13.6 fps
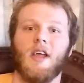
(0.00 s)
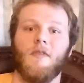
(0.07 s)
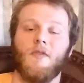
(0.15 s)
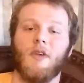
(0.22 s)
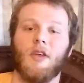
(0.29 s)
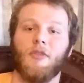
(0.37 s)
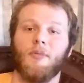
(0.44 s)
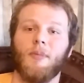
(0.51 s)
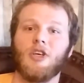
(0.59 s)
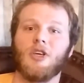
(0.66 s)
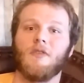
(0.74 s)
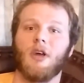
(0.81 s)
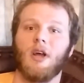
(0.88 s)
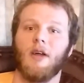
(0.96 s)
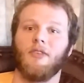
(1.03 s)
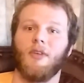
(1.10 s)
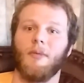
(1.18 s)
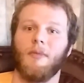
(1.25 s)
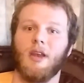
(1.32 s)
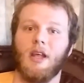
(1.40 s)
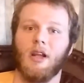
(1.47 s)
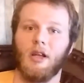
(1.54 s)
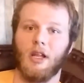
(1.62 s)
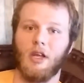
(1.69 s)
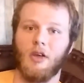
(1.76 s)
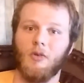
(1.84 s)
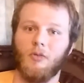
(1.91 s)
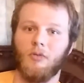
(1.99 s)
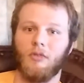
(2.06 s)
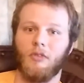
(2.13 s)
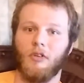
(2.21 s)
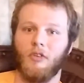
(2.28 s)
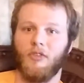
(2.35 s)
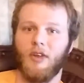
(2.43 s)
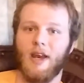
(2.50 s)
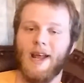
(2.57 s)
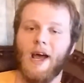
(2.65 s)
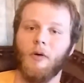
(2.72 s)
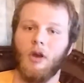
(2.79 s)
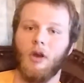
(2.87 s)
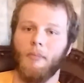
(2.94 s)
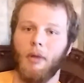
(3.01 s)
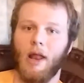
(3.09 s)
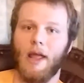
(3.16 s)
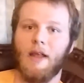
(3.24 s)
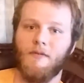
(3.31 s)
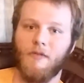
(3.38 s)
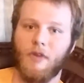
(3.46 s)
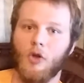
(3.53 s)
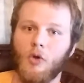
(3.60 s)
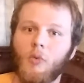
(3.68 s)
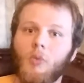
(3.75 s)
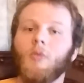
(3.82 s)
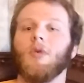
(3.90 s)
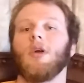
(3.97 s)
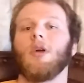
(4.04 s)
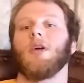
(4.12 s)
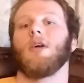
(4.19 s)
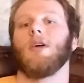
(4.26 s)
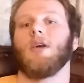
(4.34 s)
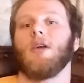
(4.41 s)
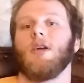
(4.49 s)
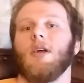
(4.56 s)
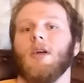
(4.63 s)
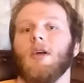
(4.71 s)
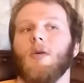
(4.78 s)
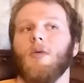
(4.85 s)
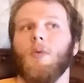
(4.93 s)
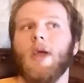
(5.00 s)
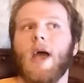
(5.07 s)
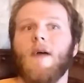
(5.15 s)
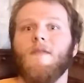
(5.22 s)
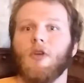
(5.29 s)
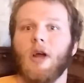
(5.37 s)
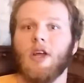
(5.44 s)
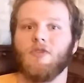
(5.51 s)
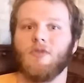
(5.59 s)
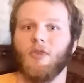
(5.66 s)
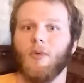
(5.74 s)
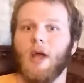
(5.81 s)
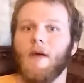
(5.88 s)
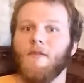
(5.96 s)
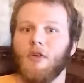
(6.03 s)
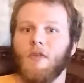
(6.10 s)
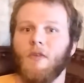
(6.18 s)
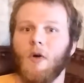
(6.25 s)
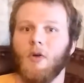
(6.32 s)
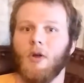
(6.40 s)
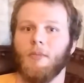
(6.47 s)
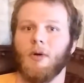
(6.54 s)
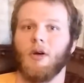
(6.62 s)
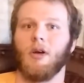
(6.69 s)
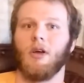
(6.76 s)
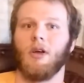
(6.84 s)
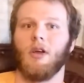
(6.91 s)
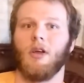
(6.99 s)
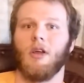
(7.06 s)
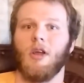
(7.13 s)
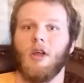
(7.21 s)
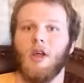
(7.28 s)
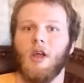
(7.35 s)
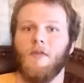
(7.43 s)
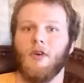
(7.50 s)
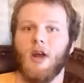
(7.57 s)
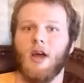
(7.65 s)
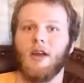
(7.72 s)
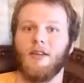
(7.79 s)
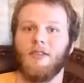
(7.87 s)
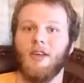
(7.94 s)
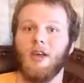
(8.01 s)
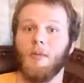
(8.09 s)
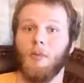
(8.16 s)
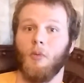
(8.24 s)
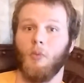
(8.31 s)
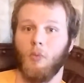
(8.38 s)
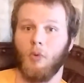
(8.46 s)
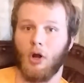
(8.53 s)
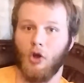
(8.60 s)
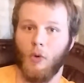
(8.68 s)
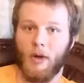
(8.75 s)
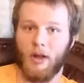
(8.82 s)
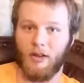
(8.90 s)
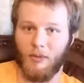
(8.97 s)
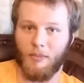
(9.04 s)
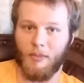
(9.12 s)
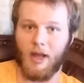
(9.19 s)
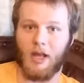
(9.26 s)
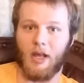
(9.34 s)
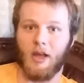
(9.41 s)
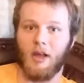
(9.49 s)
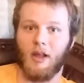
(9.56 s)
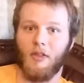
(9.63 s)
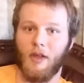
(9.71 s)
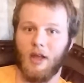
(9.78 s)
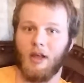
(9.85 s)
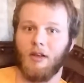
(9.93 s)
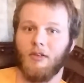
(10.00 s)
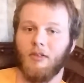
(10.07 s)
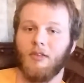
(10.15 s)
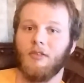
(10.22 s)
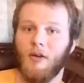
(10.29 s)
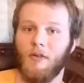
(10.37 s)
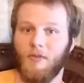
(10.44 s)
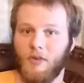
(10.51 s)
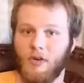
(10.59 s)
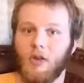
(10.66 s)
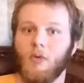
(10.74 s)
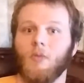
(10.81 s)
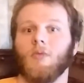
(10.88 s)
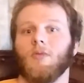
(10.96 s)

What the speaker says: especially if you're going to have something illegal sitting out in plain view, we have your address, we have your phone number. If you're not going to tip, we're going to make things tough for you.